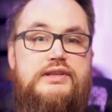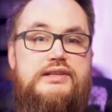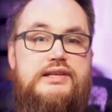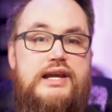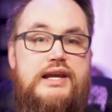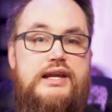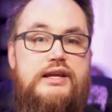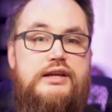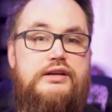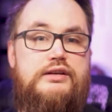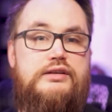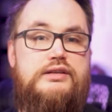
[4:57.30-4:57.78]

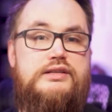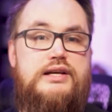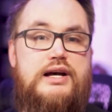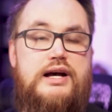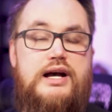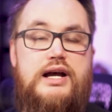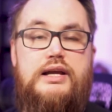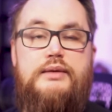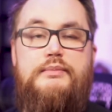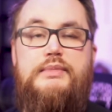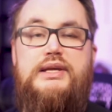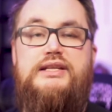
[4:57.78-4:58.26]
take your
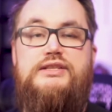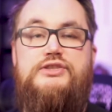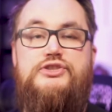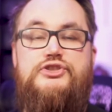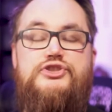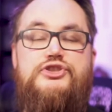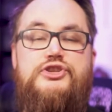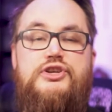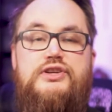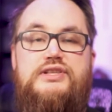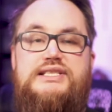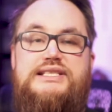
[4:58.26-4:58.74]
time, it's
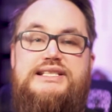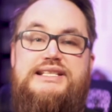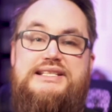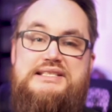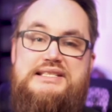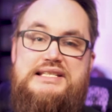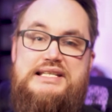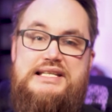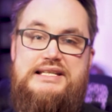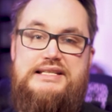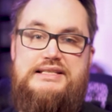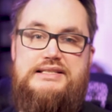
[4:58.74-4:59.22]
just
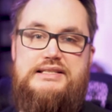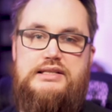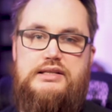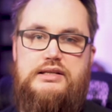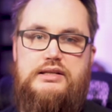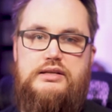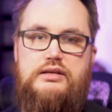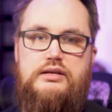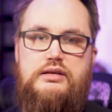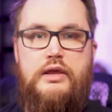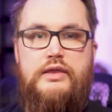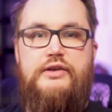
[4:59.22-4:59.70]
as
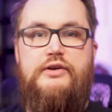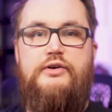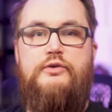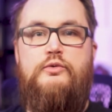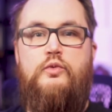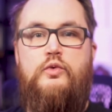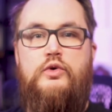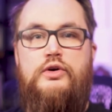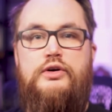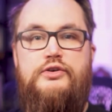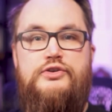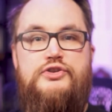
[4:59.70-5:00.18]
easy. There
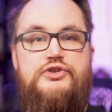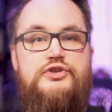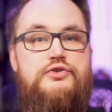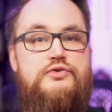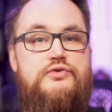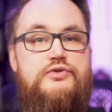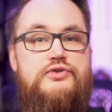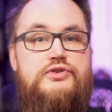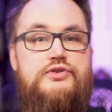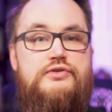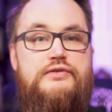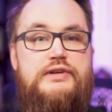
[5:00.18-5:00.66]
were
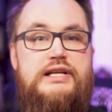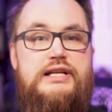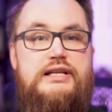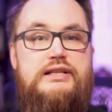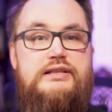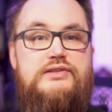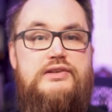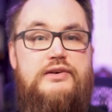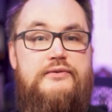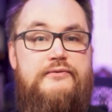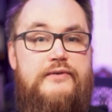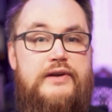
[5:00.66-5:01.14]
2
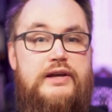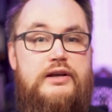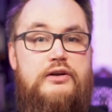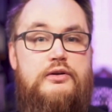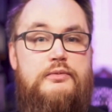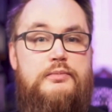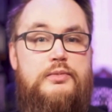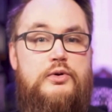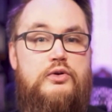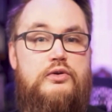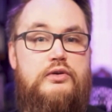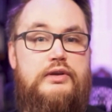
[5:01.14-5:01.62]
screens
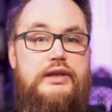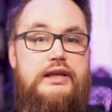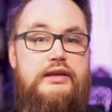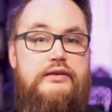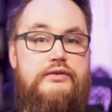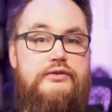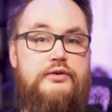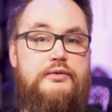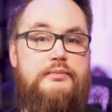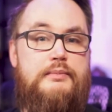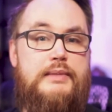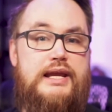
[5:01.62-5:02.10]
available,
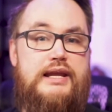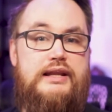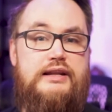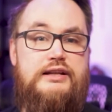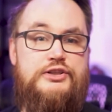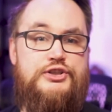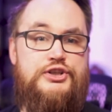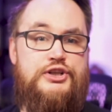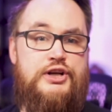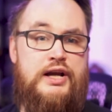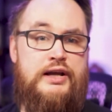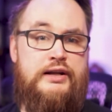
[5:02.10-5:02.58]
either made
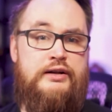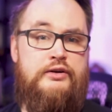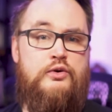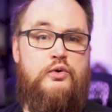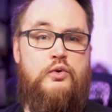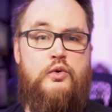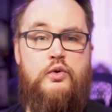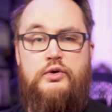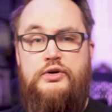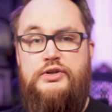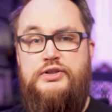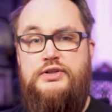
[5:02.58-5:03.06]
in China
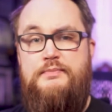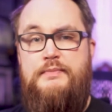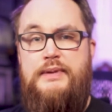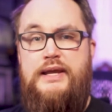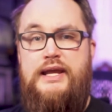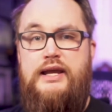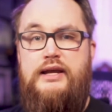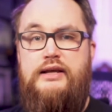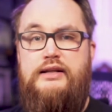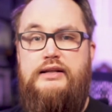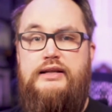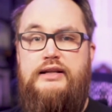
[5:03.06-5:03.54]
or
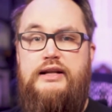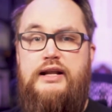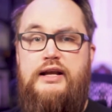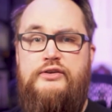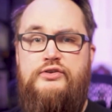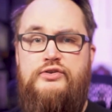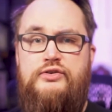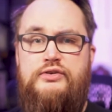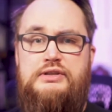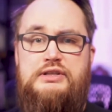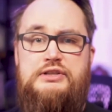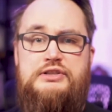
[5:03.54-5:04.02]
Japan, and I
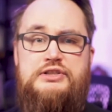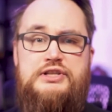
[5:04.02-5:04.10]
took the